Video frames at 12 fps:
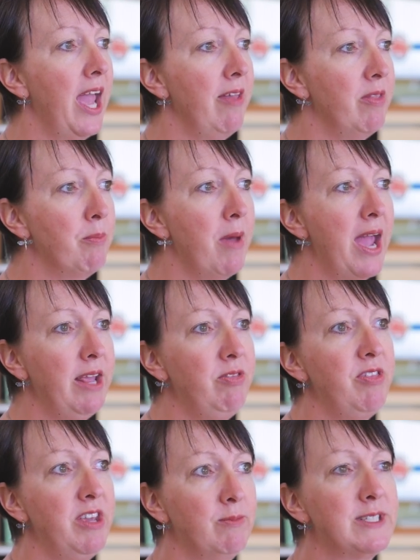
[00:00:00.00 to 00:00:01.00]
And the
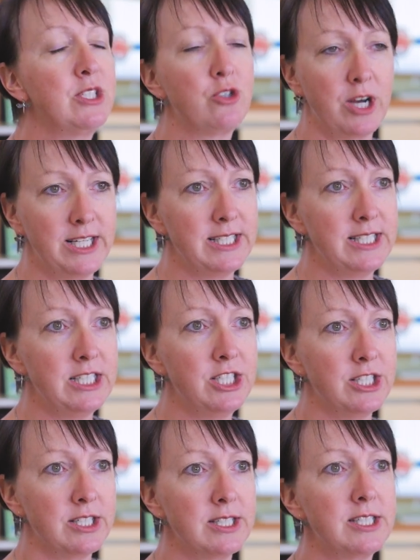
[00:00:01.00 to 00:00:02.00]
main thing was
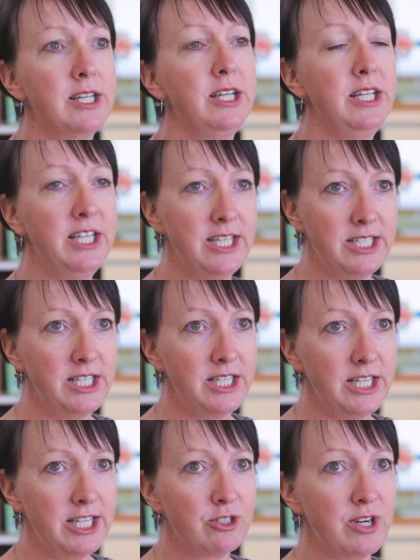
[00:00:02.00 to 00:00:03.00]
transitions, year to
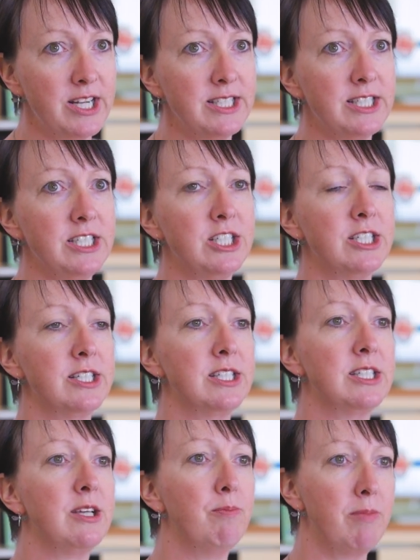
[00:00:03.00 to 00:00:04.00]
year
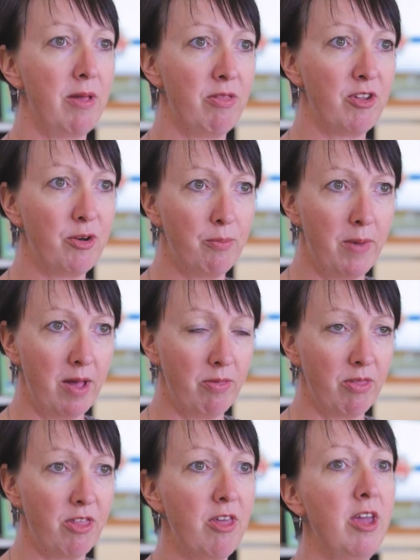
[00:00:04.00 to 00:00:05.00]
transitions, month to
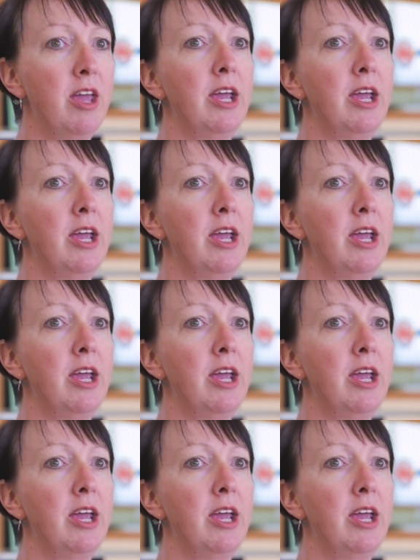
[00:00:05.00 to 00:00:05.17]
month,